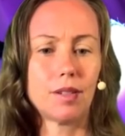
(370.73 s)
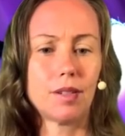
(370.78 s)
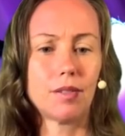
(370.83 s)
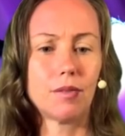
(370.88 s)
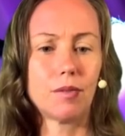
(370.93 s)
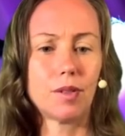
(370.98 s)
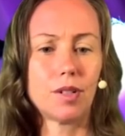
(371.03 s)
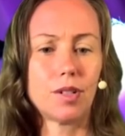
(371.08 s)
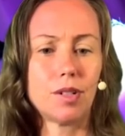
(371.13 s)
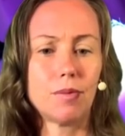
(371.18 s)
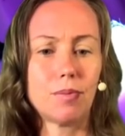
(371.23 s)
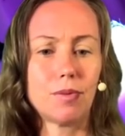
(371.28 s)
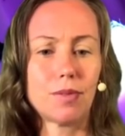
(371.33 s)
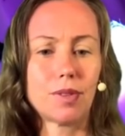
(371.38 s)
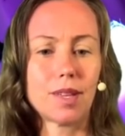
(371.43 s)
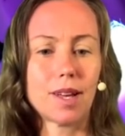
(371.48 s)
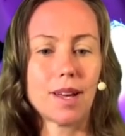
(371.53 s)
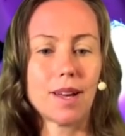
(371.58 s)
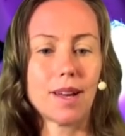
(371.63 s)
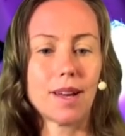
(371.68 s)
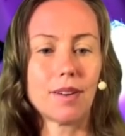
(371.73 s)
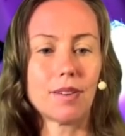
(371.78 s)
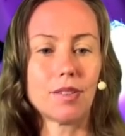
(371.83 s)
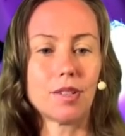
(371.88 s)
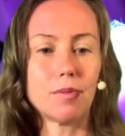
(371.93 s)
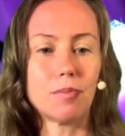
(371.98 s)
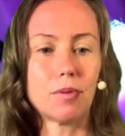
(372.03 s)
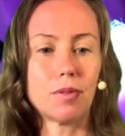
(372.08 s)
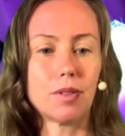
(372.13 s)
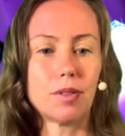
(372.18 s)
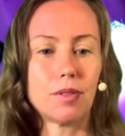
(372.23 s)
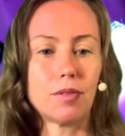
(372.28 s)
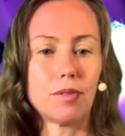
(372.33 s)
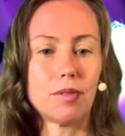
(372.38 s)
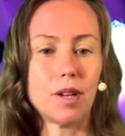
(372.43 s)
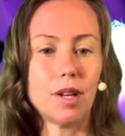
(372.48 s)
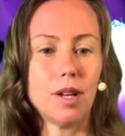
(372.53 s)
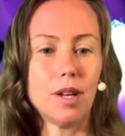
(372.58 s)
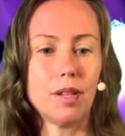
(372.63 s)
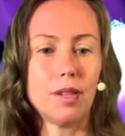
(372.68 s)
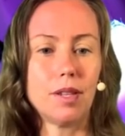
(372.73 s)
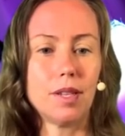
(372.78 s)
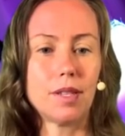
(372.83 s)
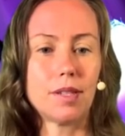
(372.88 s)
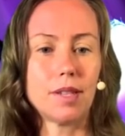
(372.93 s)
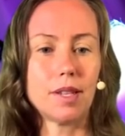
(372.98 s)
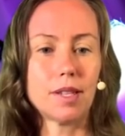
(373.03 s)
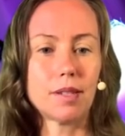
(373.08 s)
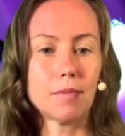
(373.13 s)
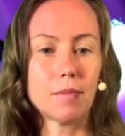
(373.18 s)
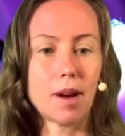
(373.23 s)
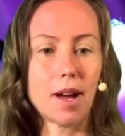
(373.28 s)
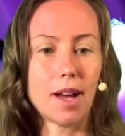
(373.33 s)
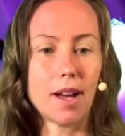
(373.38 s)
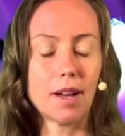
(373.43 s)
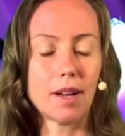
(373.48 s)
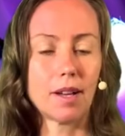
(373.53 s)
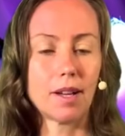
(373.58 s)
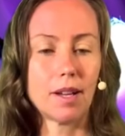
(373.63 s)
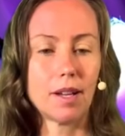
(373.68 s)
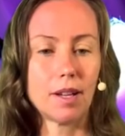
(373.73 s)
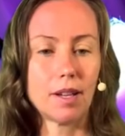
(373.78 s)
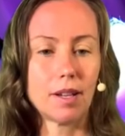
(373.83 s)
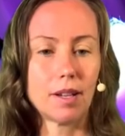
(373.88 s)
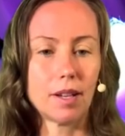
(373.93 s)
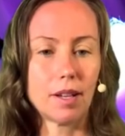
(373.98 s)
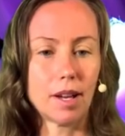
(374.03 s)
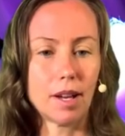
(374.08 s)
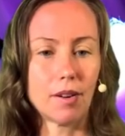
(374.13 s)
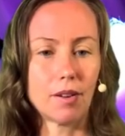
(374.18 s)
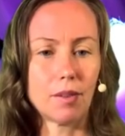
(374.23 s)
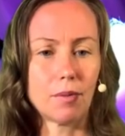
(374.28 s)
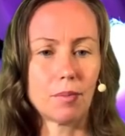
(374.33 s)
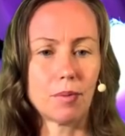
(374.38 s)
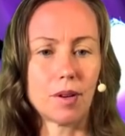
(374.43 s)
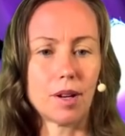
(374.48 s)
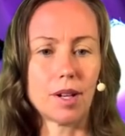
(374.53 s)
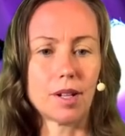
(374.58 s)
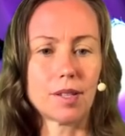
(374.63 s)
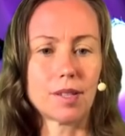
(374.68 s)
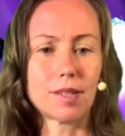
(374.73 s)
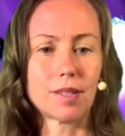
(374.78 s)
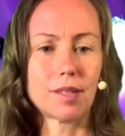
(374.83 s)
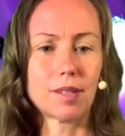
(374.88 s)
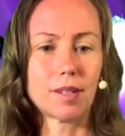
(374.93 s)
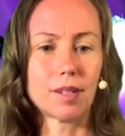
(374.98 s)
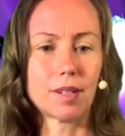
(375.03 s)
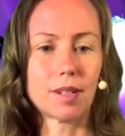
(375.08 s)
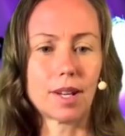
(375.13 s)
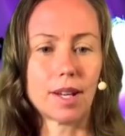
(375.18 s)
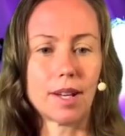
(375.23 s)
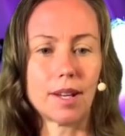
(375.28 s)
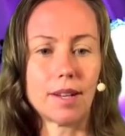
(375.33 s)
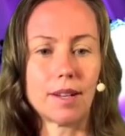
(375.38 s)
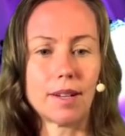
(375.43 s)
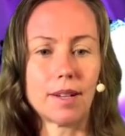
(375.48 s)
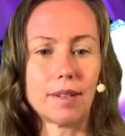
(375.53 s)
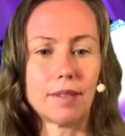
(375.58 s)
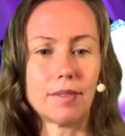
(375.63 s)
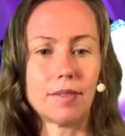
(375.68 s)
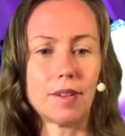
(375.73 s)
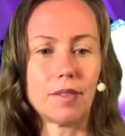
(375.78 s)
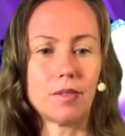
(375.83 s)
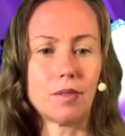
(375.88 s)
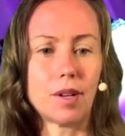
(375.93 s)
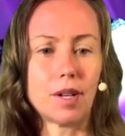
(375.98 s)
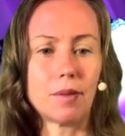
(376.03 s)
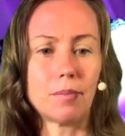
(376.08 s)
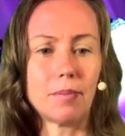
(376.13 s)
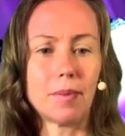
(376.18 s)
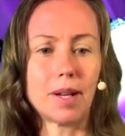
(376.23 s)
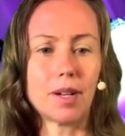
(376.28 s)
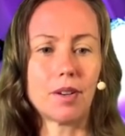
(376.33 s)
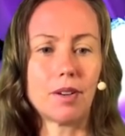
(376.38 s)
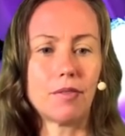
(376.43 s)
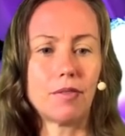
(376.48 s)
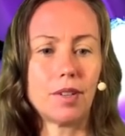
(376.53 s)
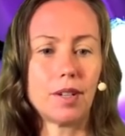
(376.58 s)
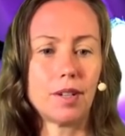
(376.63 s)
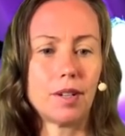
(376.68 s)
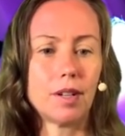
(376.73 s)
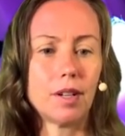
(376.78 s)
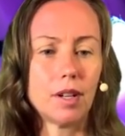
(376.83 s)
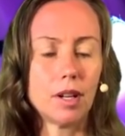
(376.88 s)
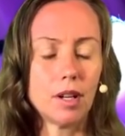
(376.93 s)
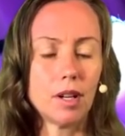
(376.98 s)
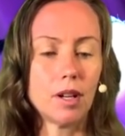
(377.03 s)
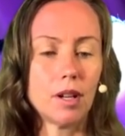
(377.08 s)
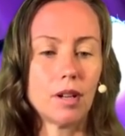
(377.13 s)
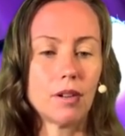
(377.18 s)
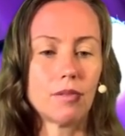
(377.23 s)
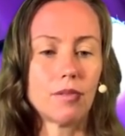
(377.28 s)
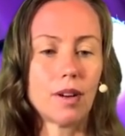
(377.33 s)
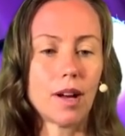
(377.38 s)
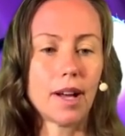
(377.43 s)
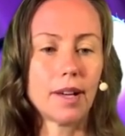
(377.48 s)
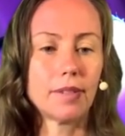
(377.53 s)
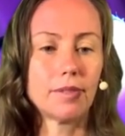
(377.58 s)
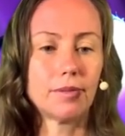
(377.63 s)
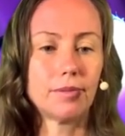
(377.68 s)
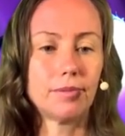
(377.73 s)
What does she put there? Hang on, she put a little... this is my AeroPress. Okay, yeah, favorite way to make coffee. Right.